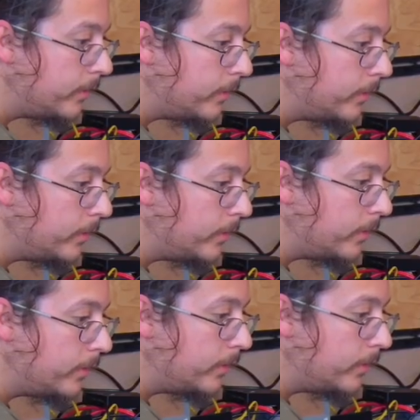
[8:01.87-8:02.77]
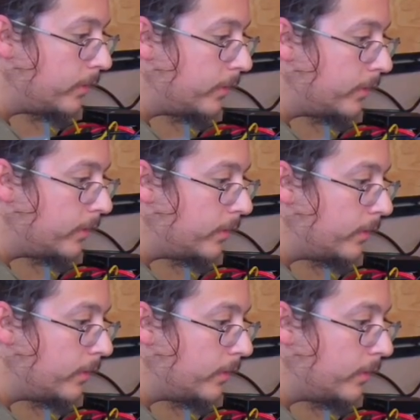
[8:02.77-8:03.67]

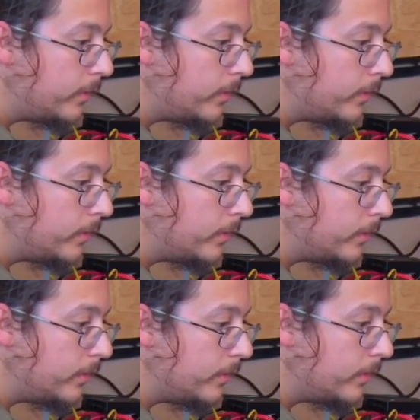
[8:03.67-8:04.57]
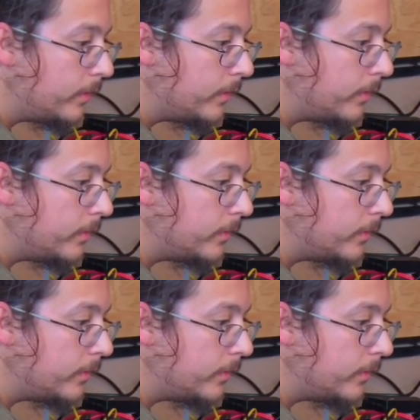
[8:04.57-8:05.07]
[no speech]